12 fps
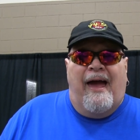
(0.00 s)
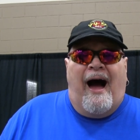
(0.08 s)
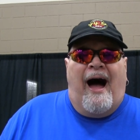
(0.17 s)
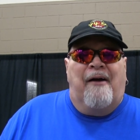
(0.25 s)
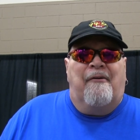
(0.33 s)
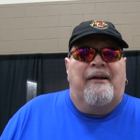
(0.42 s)

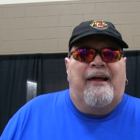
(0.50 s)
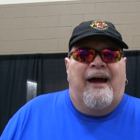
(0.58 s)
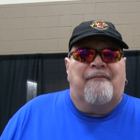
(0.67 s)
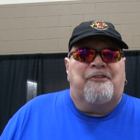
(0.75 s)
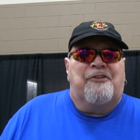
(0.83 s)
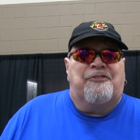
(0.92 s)
I would
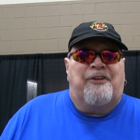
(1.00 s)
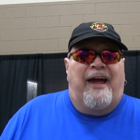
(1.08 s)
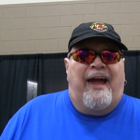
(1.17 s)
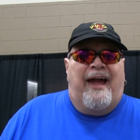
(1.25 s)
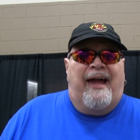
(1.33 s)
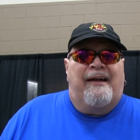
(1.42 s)
have to
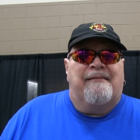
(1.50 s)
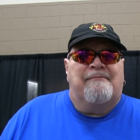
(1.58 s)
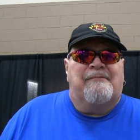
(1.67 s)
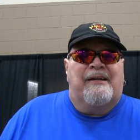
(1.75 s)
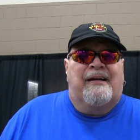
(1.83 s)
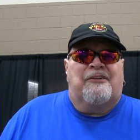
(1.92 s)
say
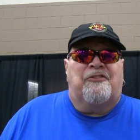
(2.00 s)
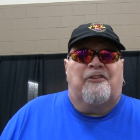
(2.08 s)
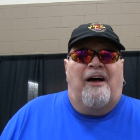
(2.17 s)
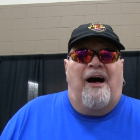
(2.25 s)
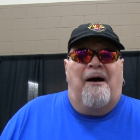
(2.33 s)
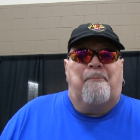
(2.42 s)
it's
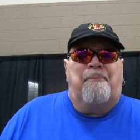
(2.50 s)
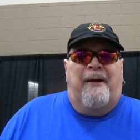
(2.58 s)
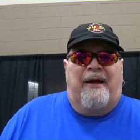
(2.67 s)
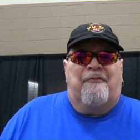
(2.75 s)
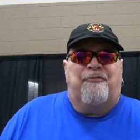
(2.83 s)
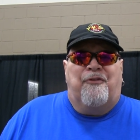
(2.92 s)
uh,
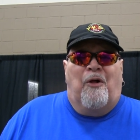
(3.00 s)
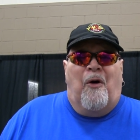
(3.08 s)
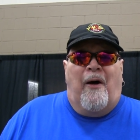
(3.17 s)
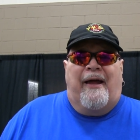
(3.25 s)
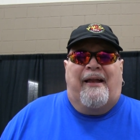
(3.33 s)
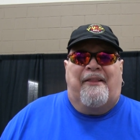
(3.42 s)
Pink
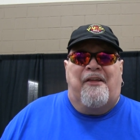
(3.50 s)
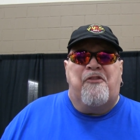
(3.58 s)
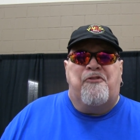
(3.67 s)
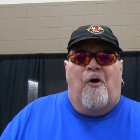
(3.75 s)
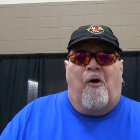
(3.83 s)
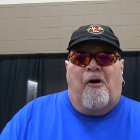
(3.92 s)
Floyd and the
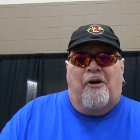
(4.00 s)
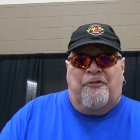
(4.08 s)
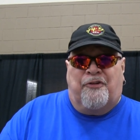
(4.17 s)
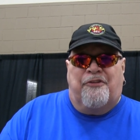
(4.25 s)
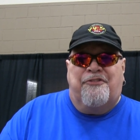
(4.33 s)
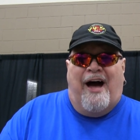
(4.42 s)
Doors,
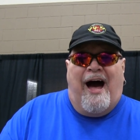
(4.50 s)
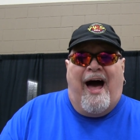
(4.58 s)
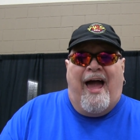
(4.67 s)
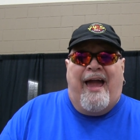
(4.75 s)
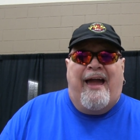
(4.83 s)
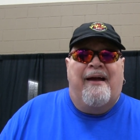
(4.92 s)
a
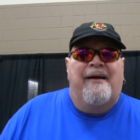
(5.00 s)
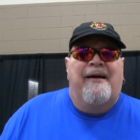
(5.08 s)
tie.